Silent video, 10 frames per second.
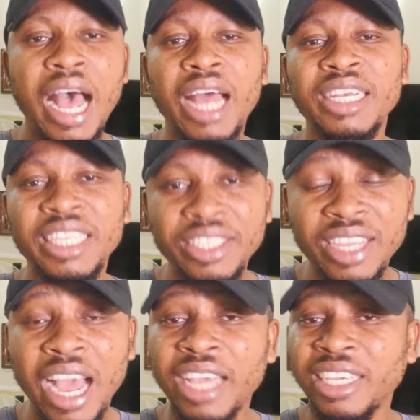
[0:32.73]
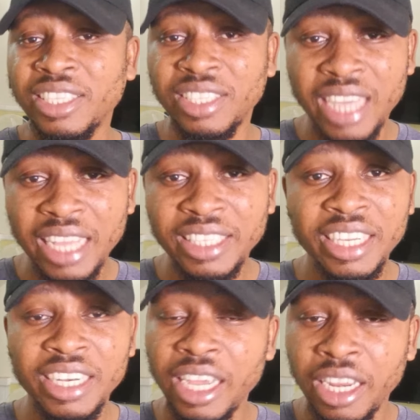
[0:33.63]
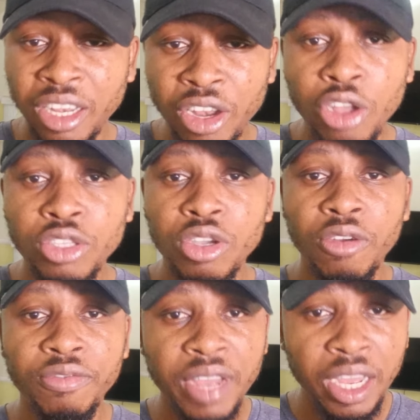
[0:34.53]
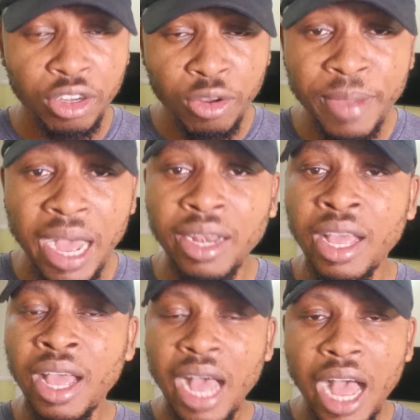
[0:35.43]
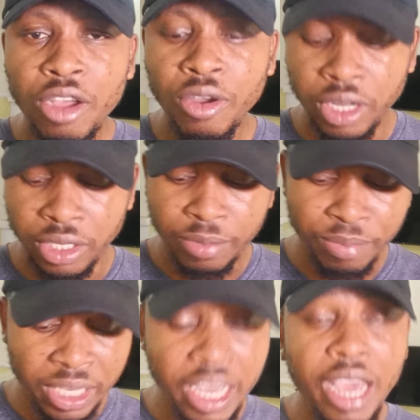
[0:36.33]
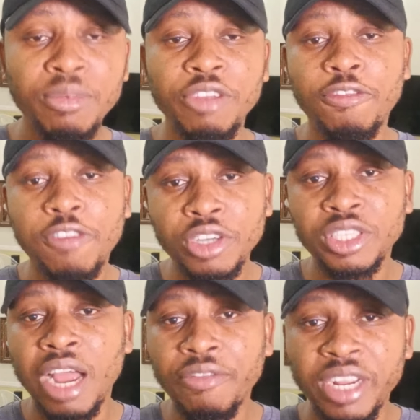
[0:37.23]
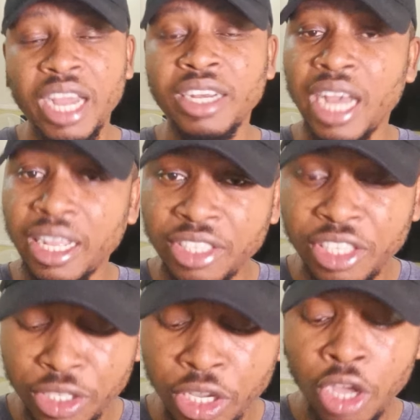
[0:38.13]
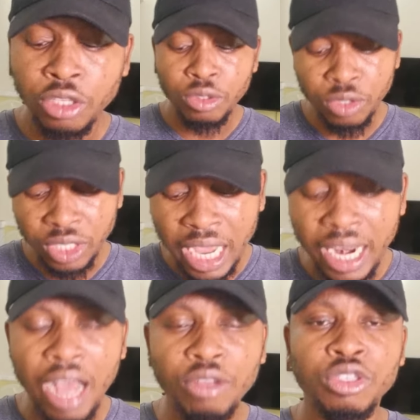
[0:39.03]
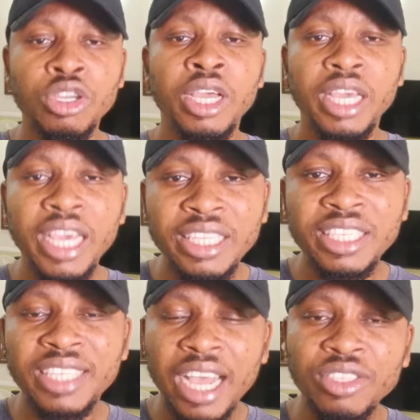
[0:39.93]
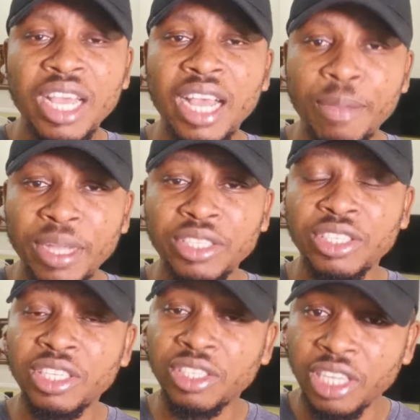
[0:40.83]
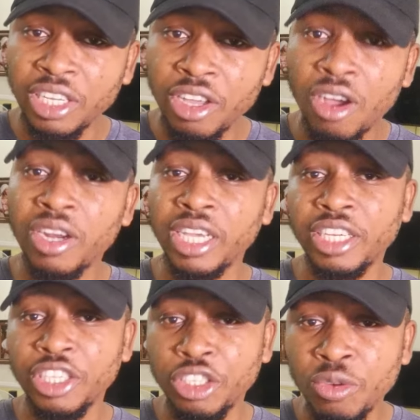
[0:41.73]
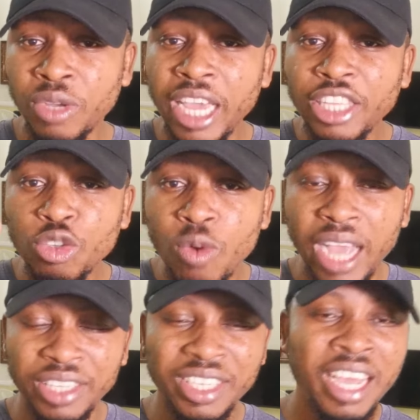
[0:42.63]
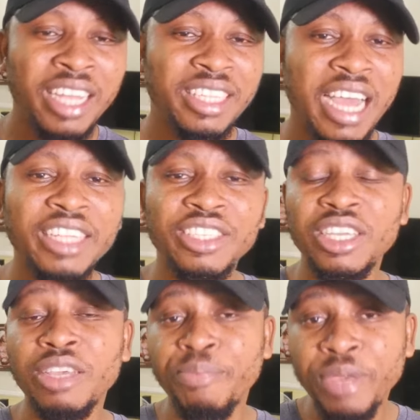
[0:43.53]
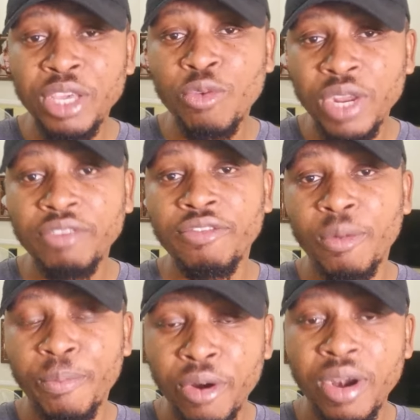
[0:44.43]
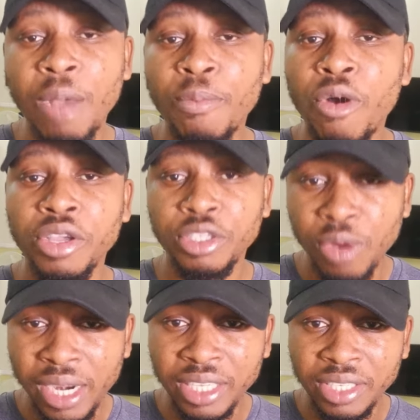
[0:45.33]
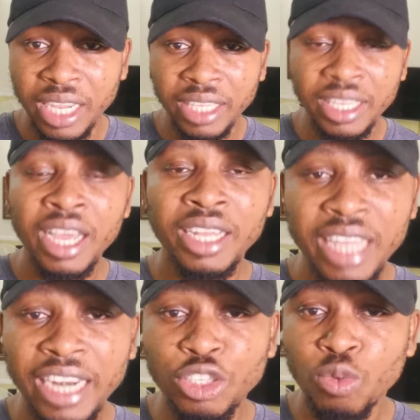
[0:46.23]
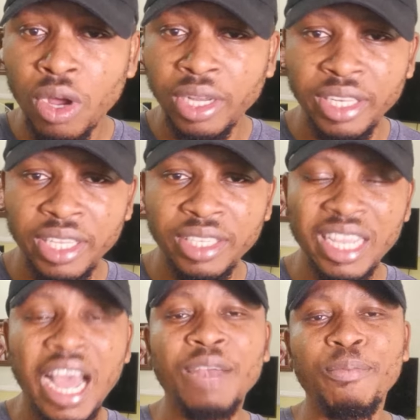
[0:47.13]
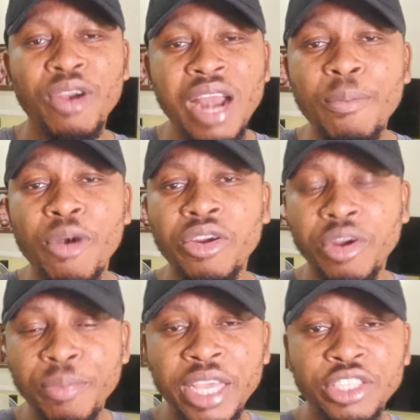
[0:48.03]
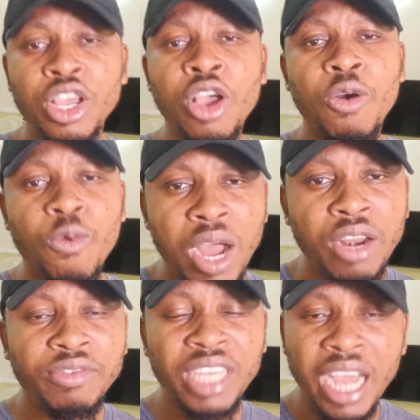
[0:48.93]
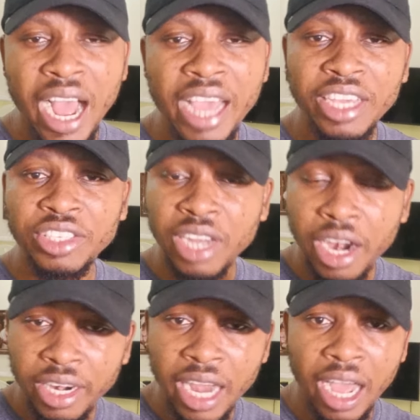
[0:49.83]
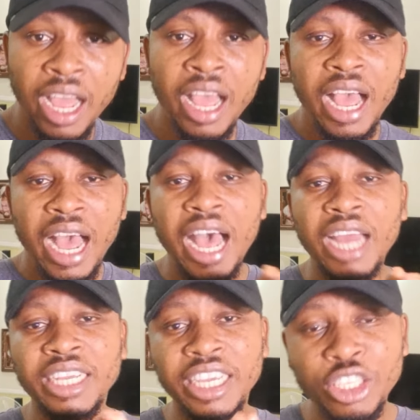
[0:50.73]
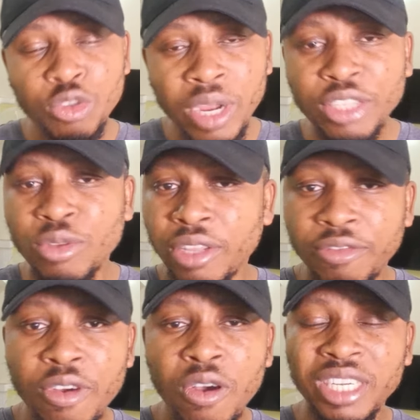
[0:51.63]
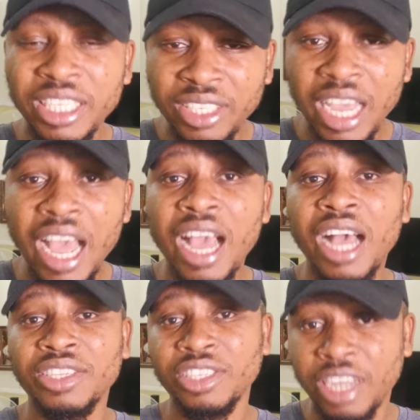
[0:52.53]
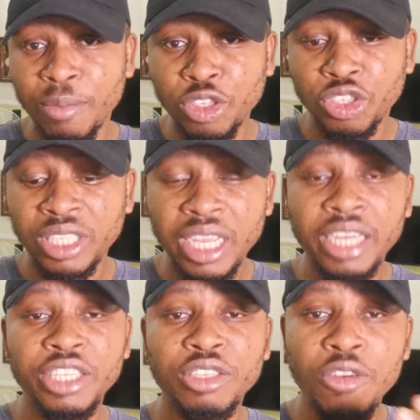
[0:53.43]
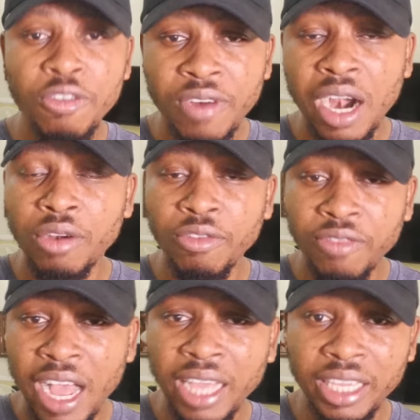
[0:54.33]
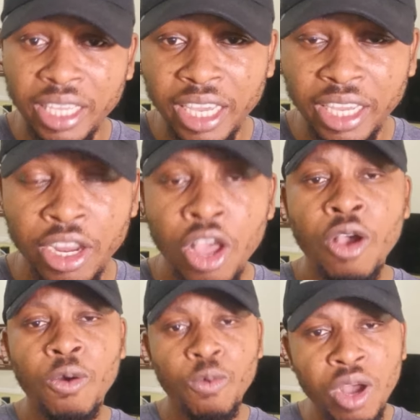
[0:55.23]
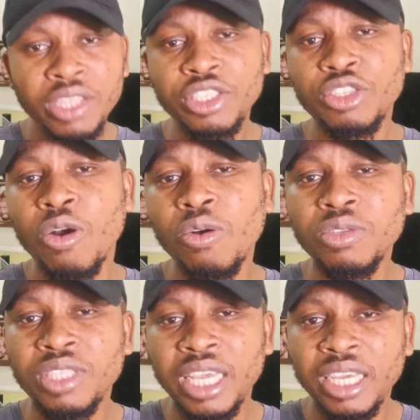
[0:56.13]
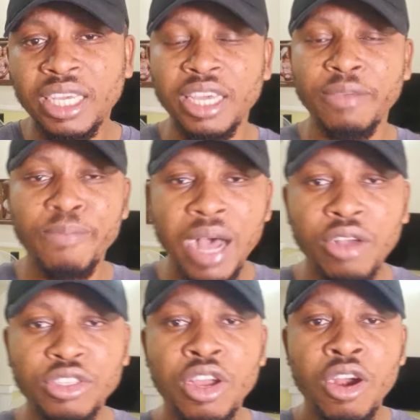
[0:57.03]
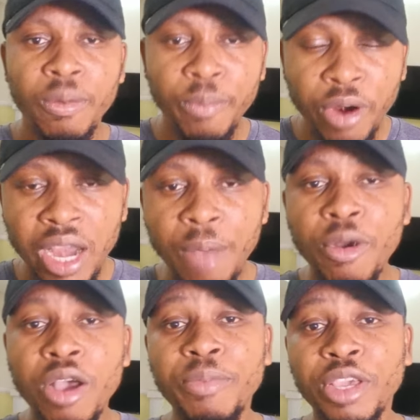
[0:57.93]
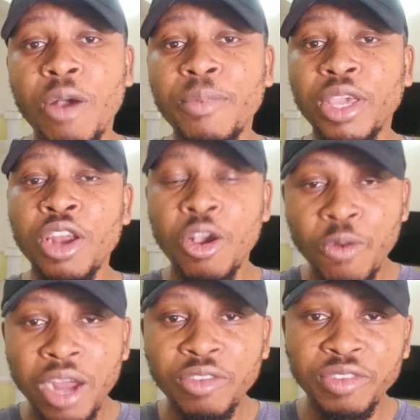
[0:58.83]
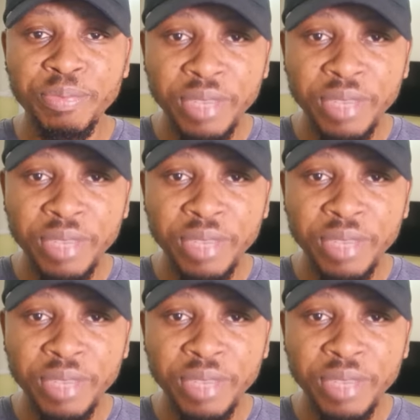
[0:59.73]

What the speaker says: and this guy is getting a lot of global accolades. Became the first African artist to sell out 80,000 capacity stadium in the UK twice. That is a big win for Burna Boy to an extent. That is what it is. And Burna Boy remains one of the highest earners. And in 2024, this guy has demonstrated it over and over again. What is your own take about Burna Boy becoming one of the